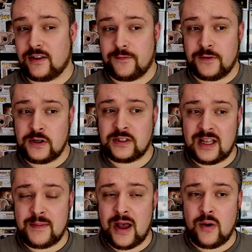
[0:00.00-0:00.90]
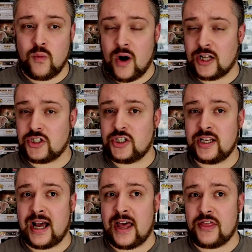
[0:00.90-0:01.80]
first time I watched
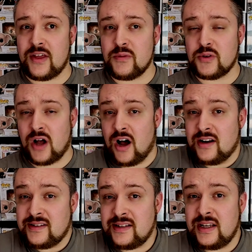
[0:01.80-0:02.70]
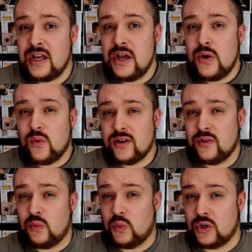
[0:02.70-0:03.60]
it, I thought it was honestly one of
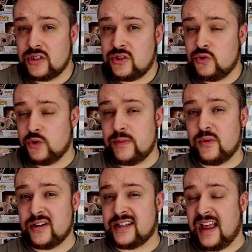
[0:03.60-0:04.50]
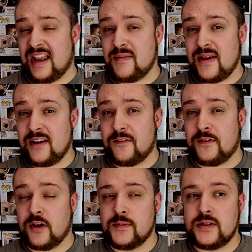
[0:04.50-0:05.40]
the worst DreamWorks animated
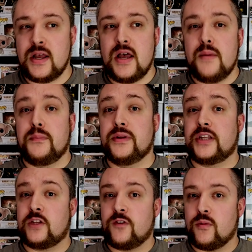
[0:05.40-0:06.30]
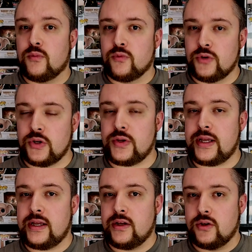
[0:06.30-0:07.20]
films, but this film
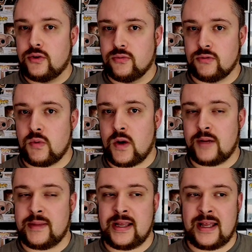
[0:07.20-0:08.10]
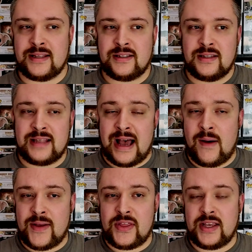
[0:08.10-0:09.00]
really grew on me, and
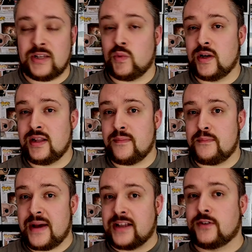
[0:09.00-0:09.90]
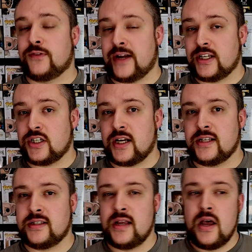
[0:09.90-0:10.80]
now I think it's one of the best
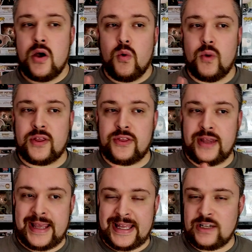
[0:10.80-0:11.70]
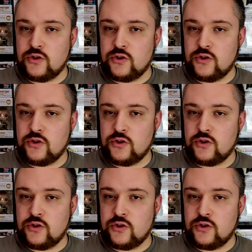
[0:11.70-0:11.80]
franchise within